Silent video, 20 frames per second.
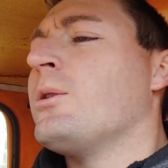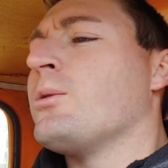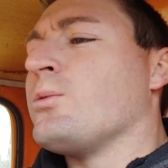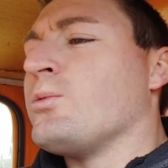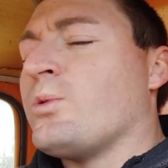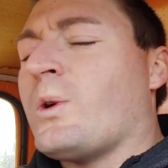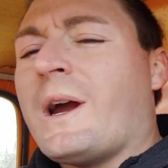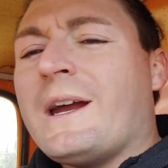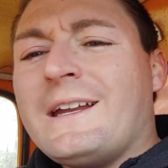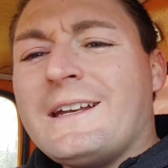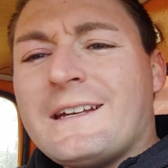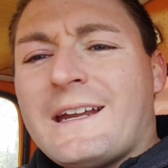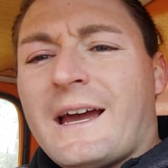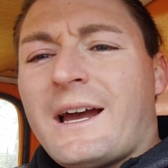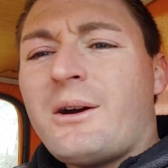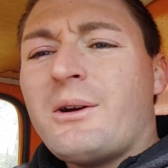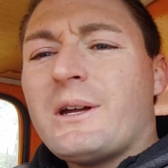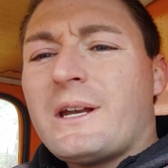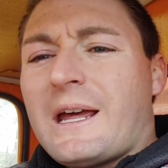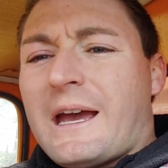Right
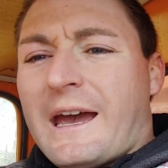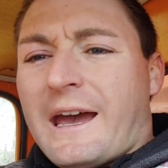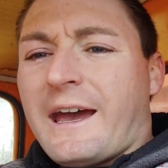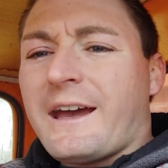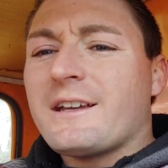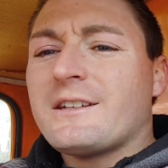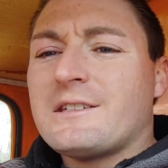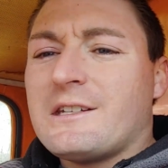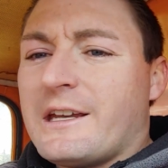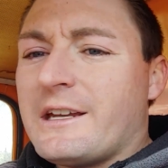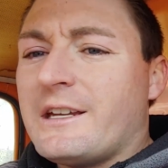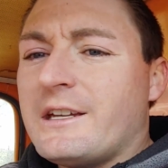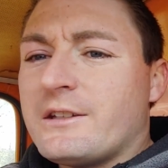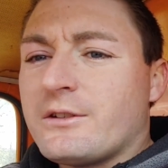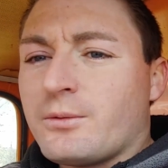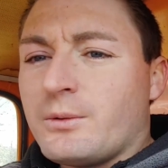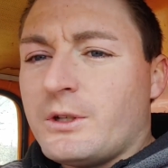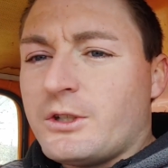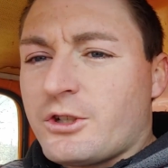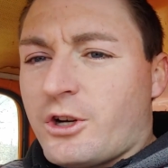now, it acts like
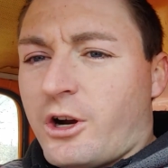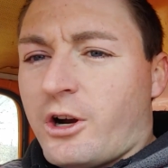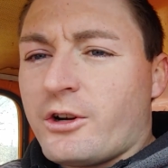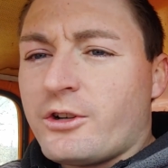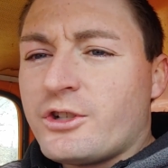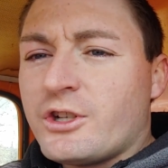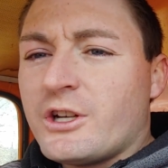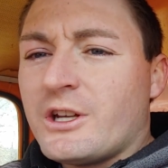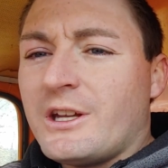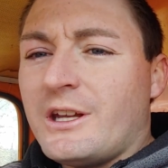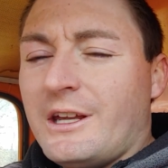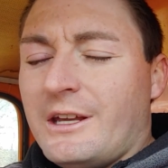it's recharging,